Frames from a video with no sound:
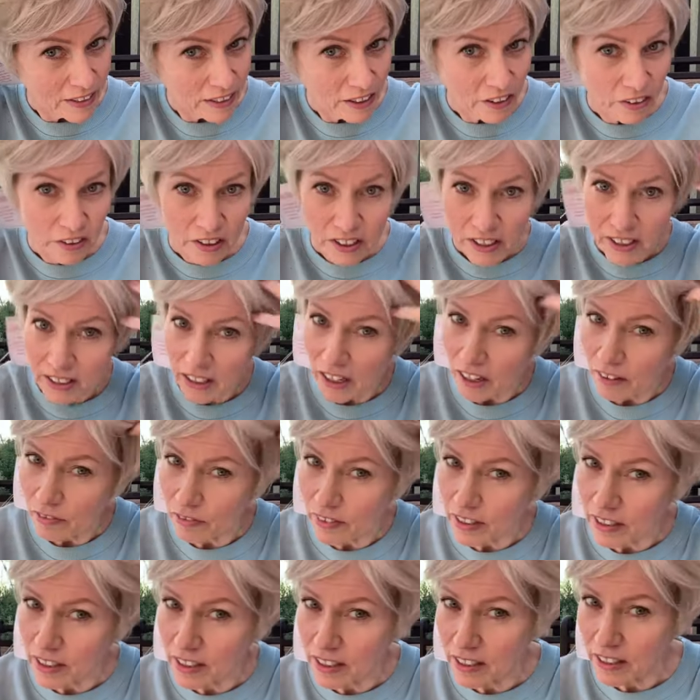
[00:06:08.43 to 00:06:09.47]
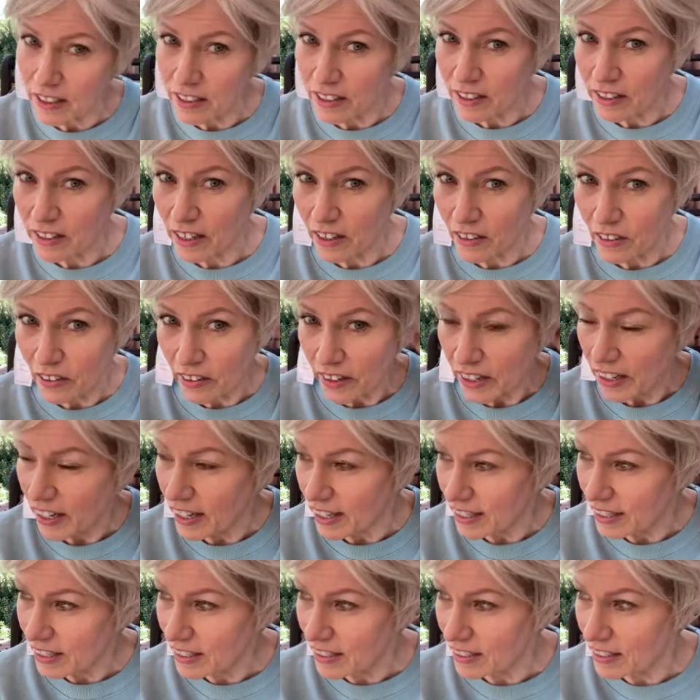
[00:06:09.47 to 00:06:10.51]
They're the softest. They're the
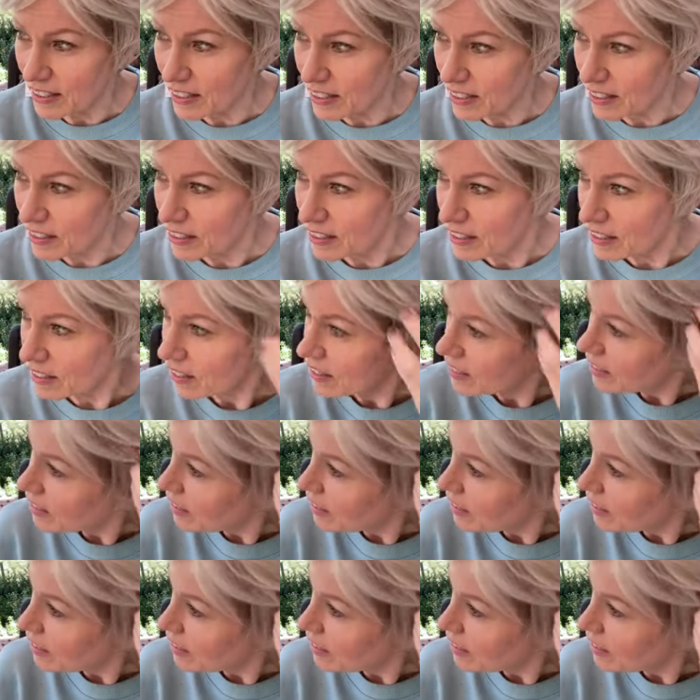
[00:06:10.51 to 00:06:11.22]
nicest.